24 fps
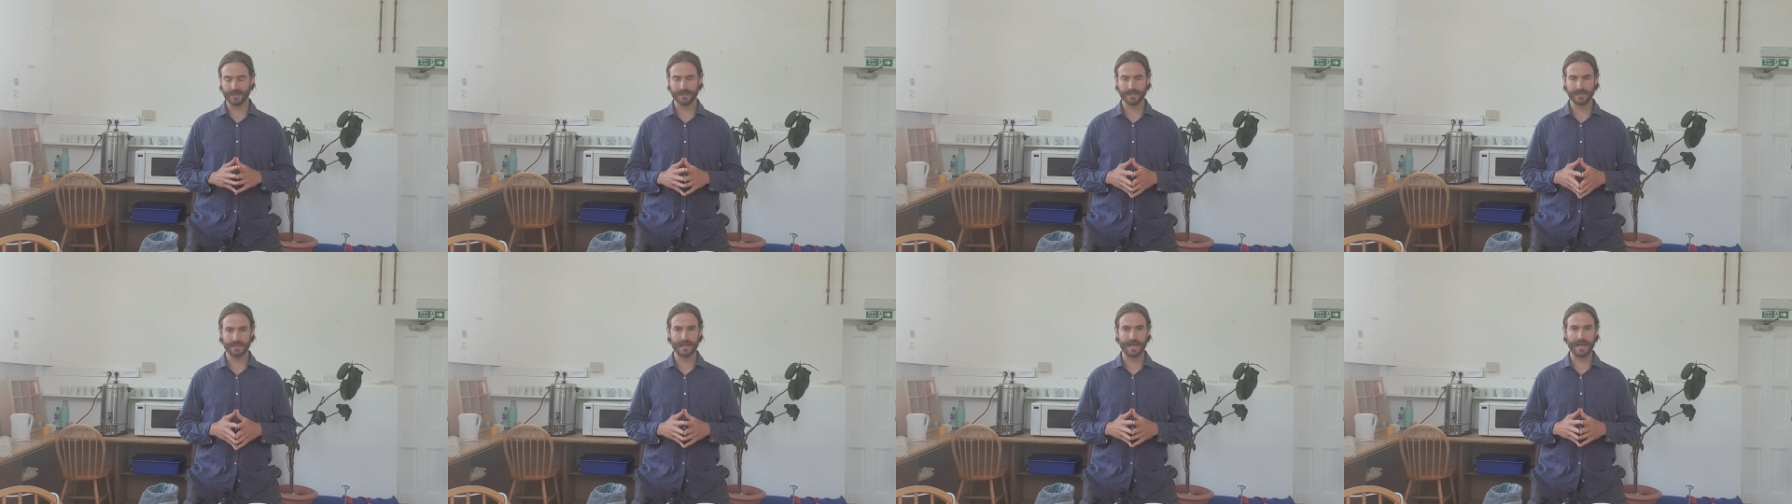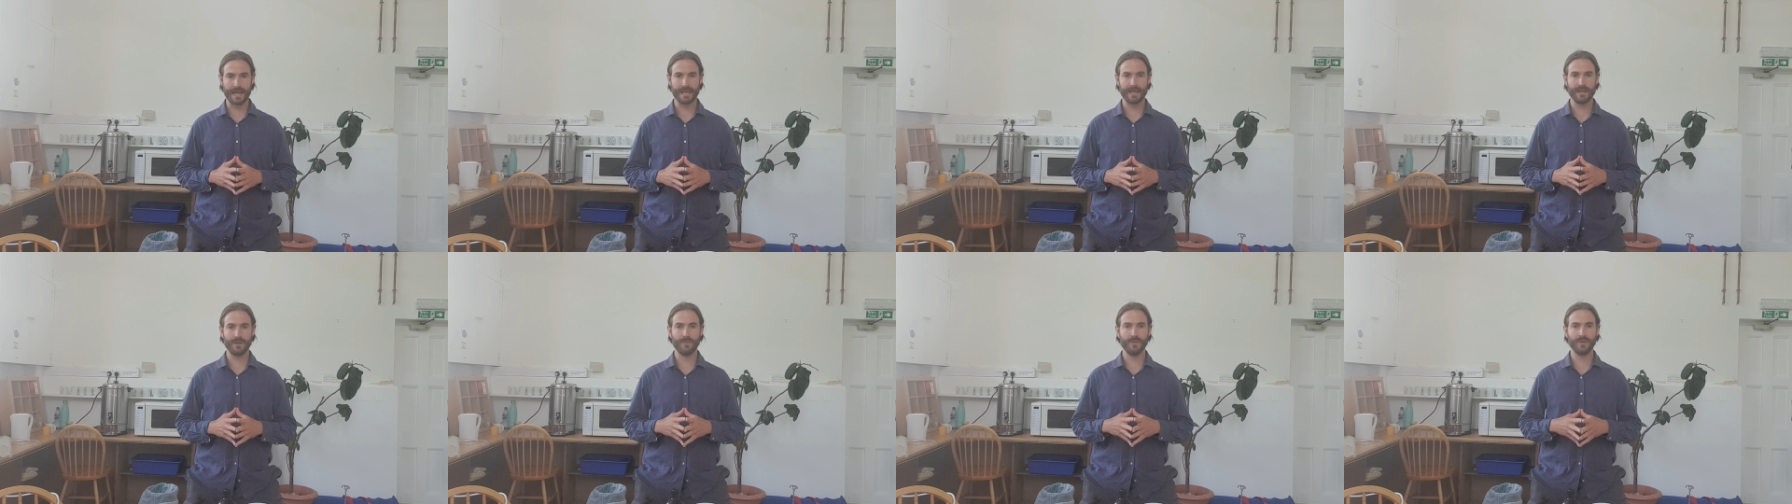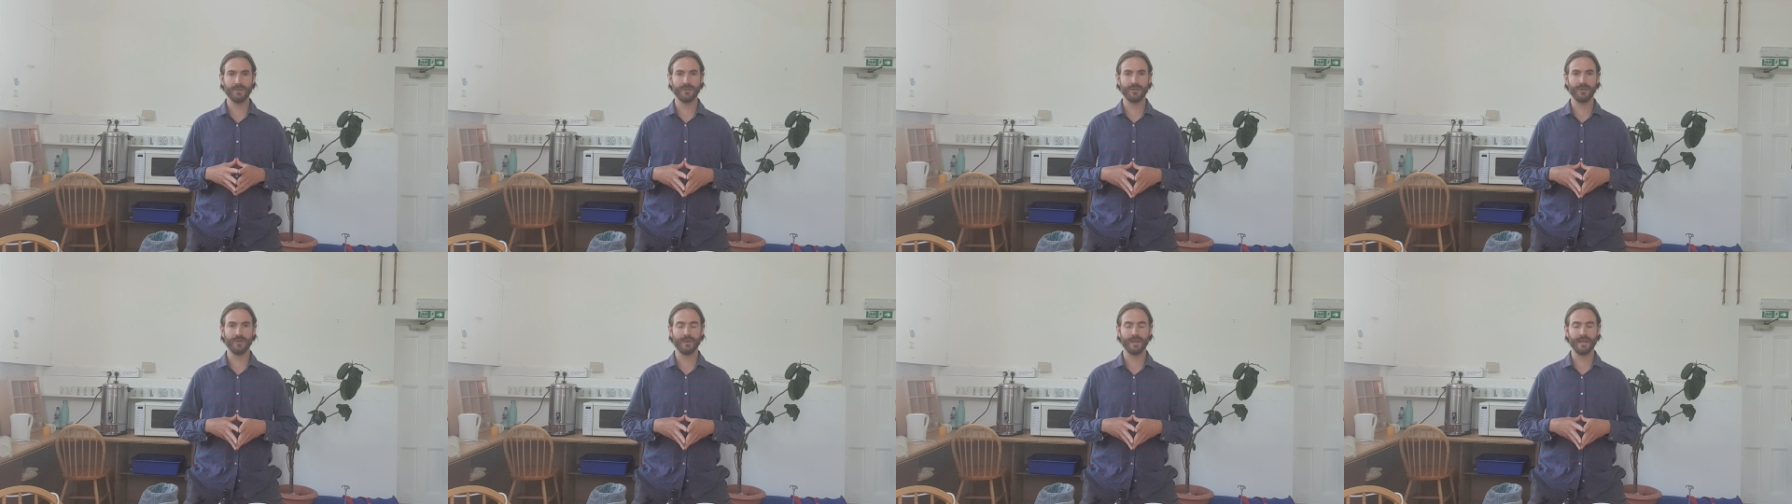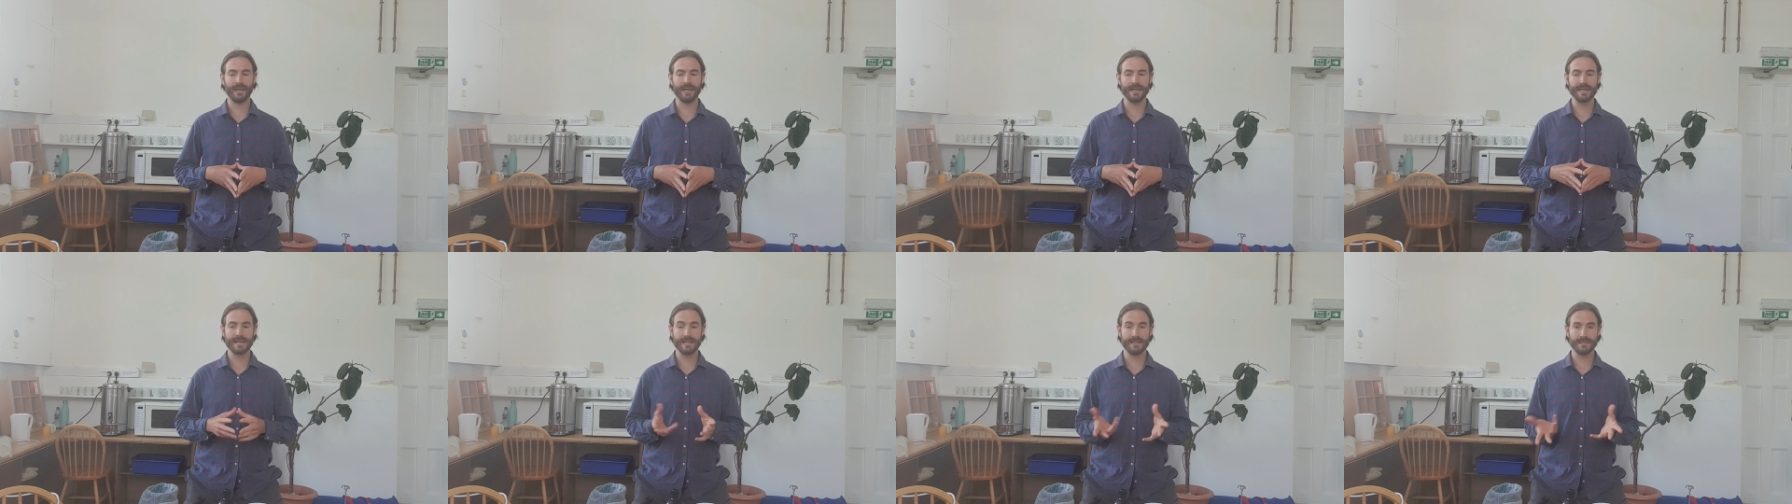Today we're
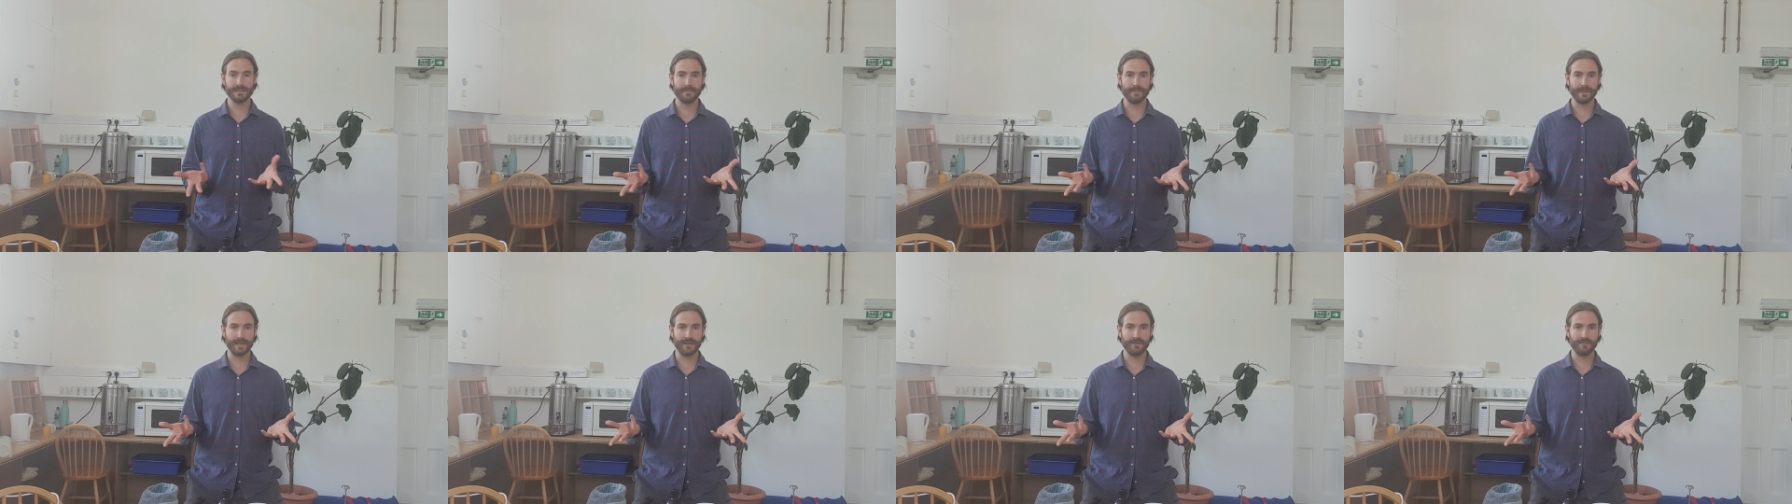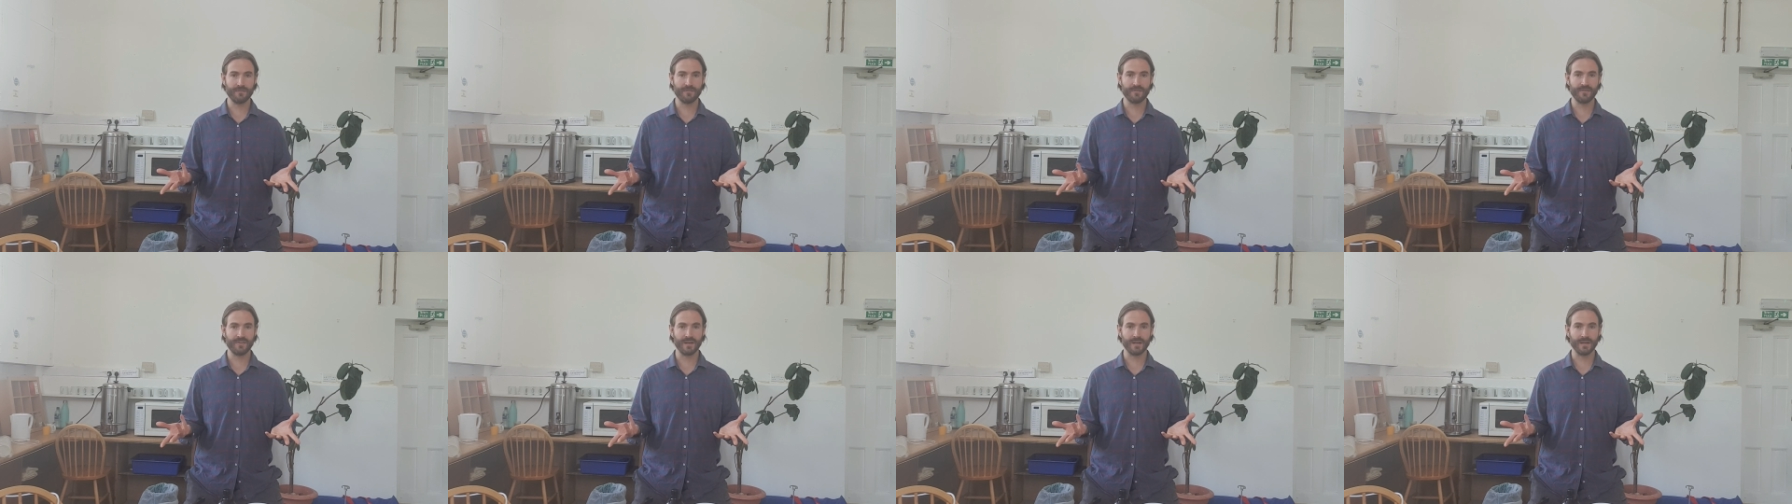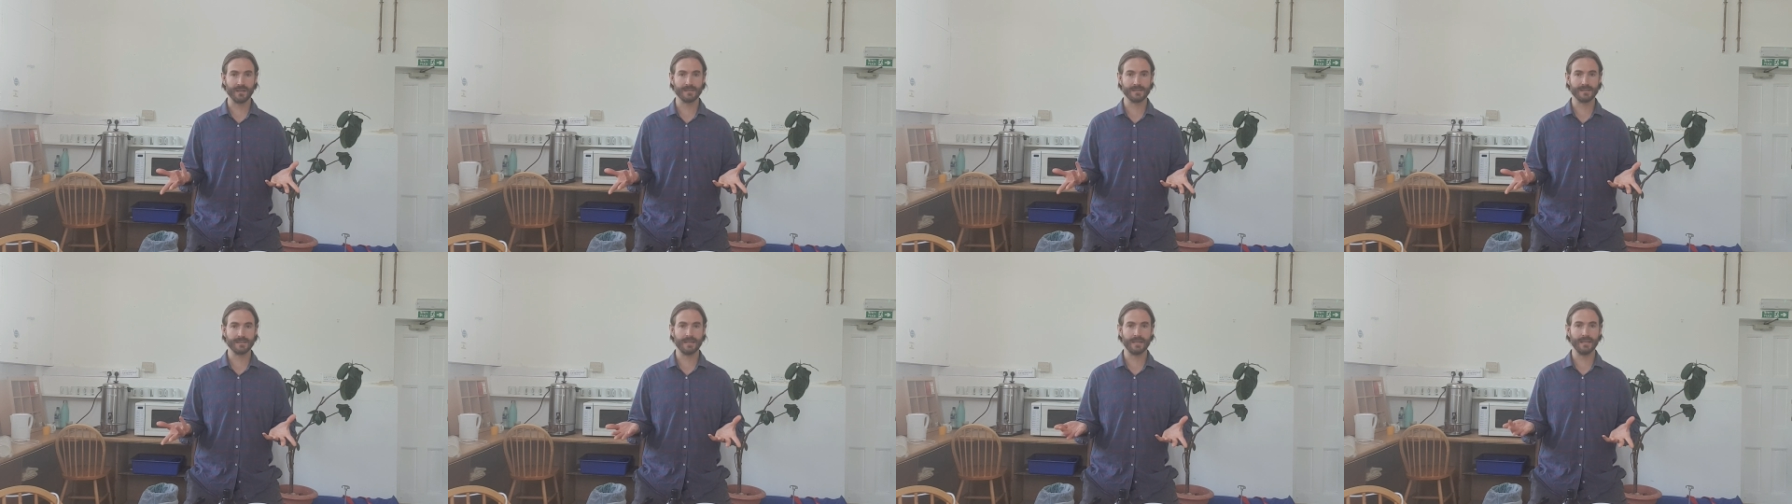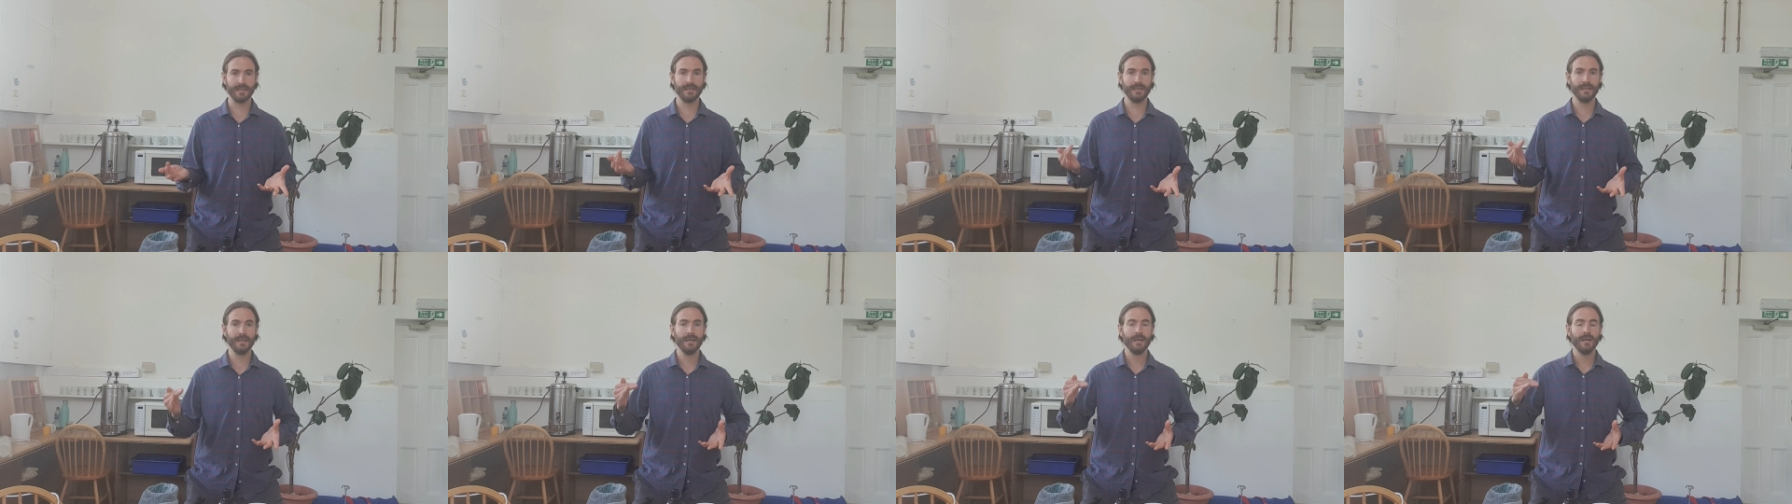doing intermittent
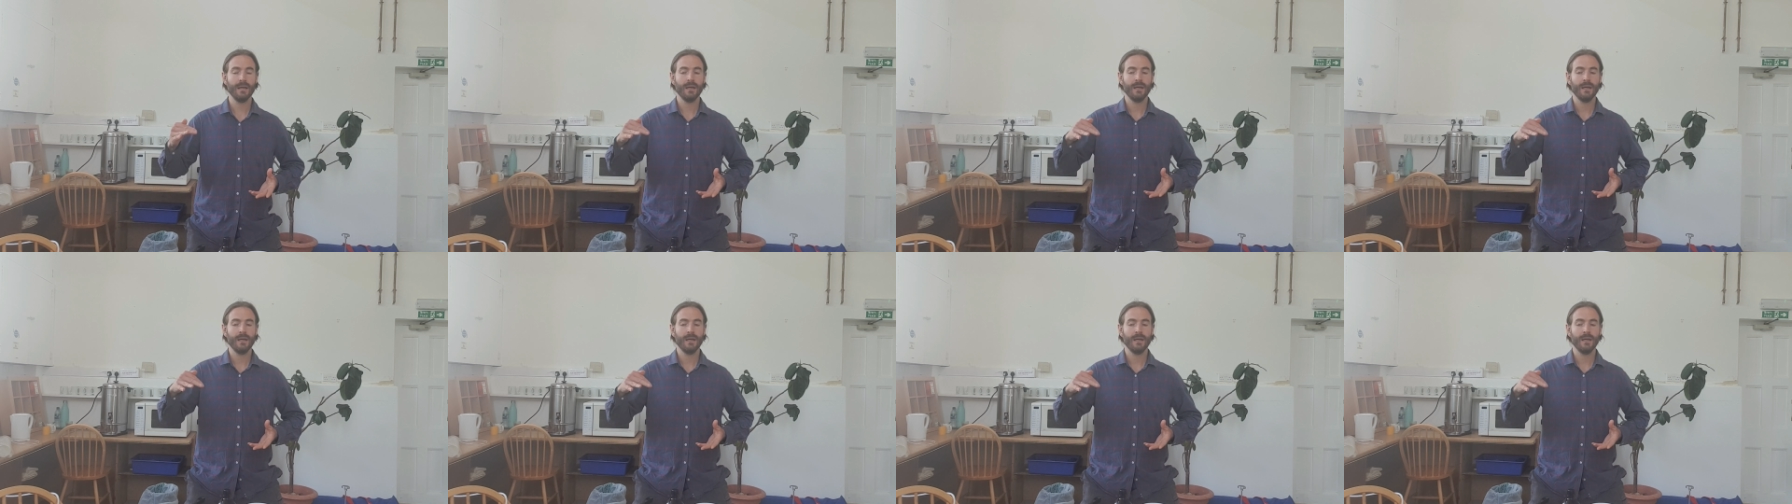fasting